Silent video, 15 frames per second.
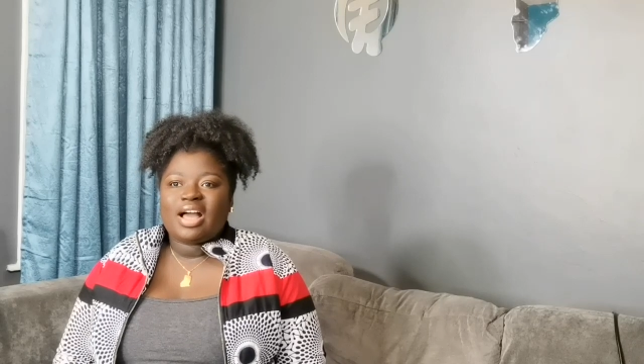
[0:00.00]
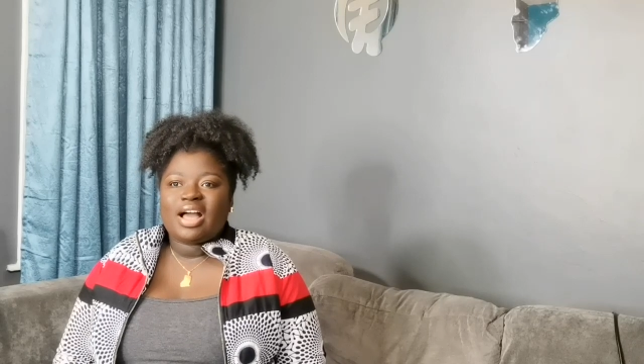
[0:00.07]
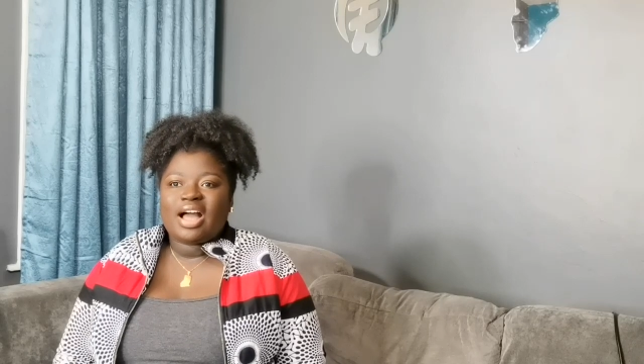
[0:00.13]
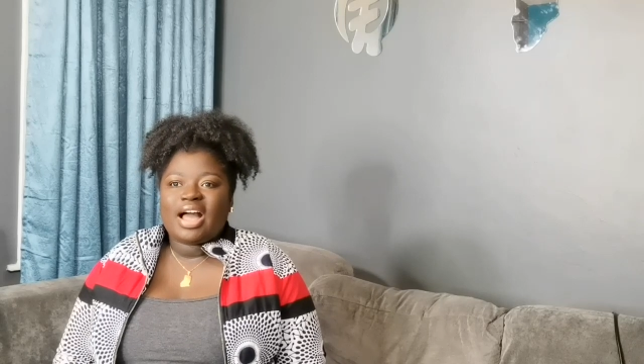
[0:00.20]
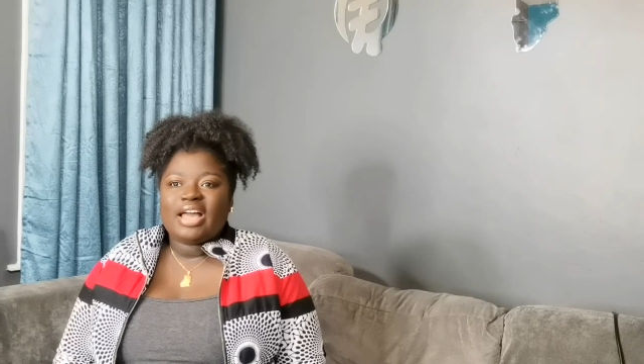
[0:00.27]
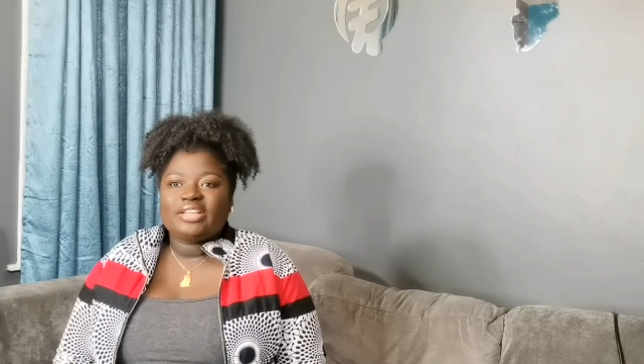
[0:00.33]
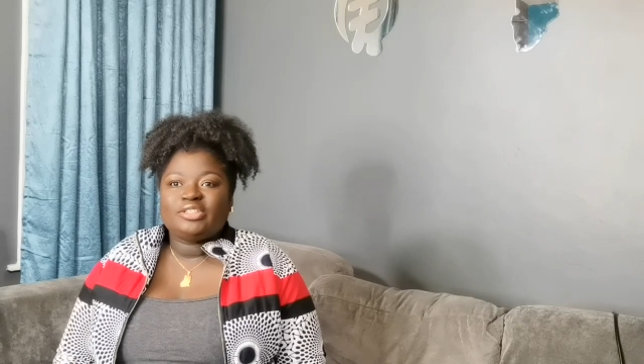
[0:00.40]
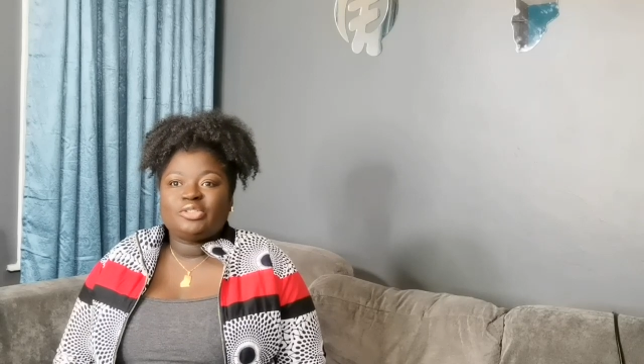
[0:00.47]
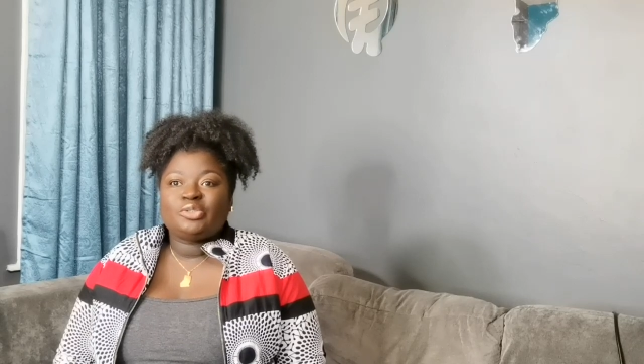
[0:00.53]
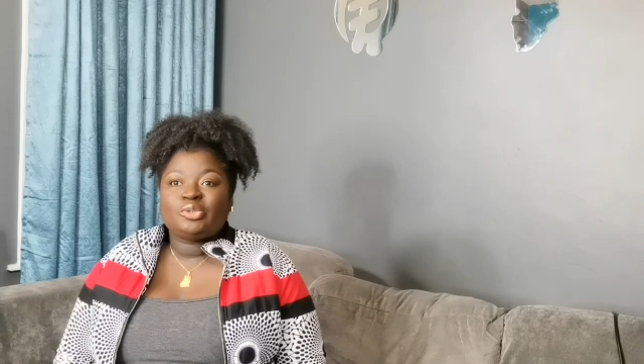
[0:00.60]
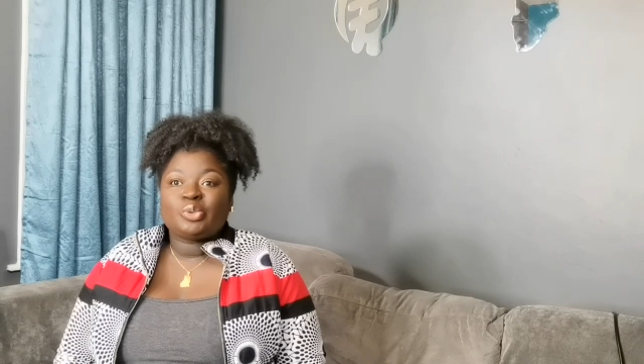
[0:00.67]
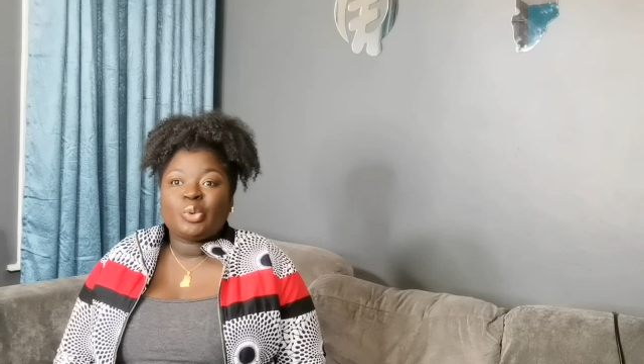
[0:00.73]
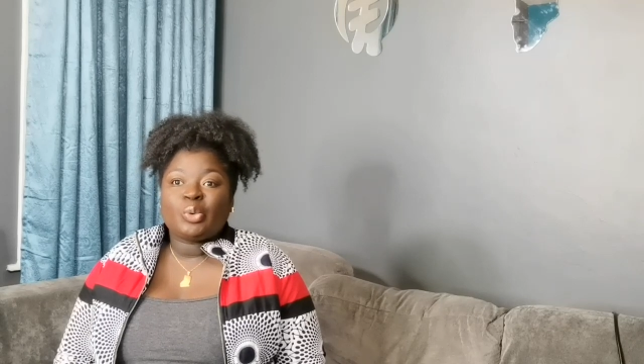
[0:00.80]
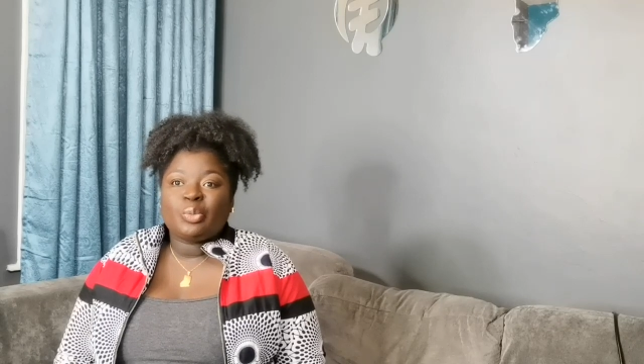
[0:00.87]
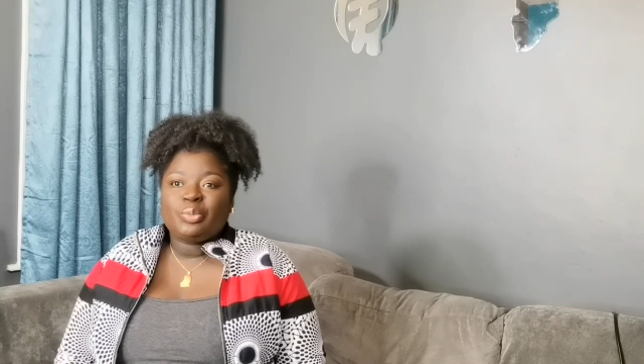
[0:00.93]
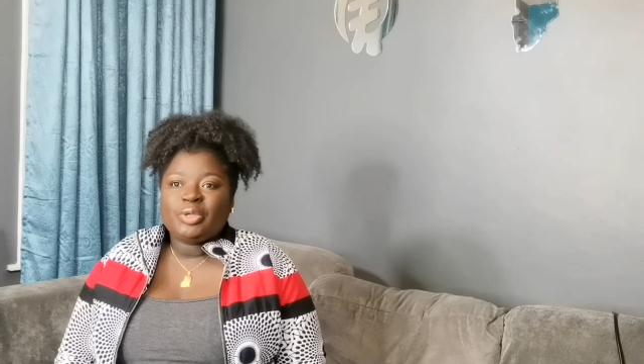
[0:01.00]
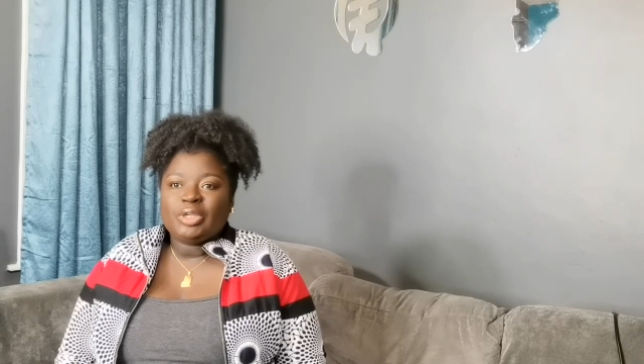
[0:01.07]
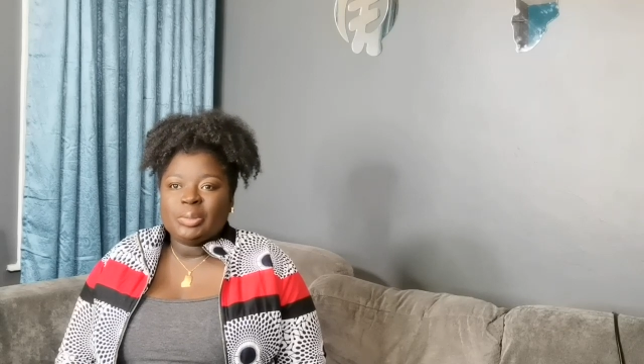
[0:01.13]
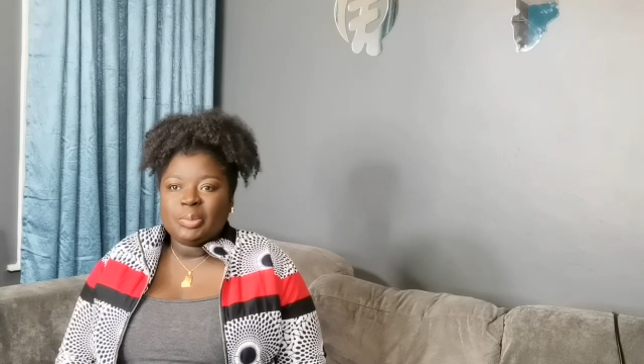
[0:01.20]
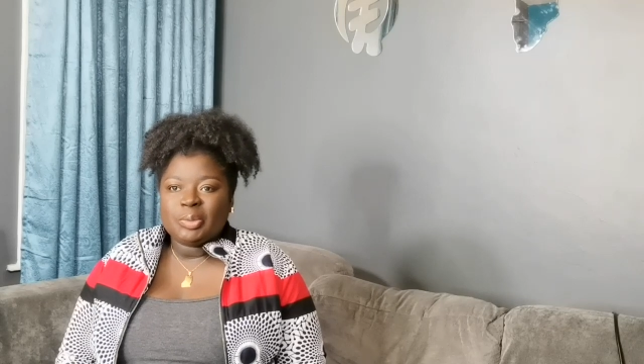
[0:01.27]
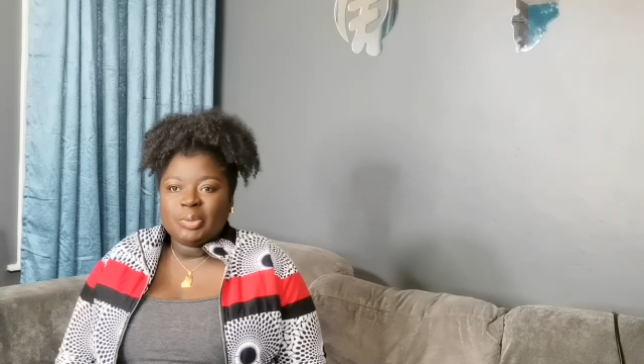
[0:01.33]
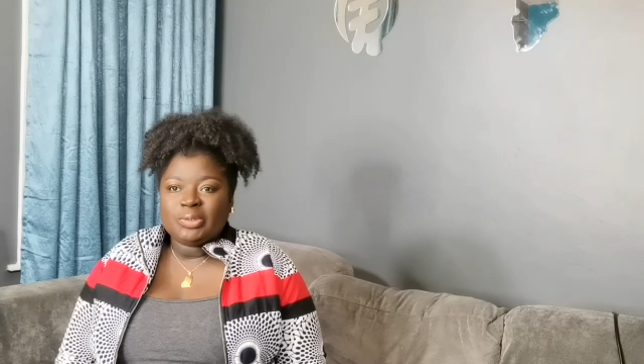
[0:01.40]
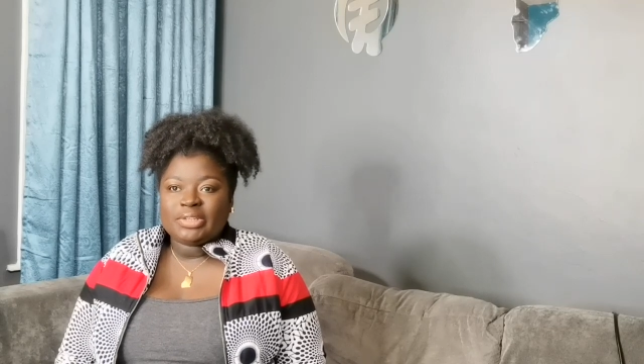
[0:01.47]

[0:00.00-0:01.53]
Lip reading: I saw people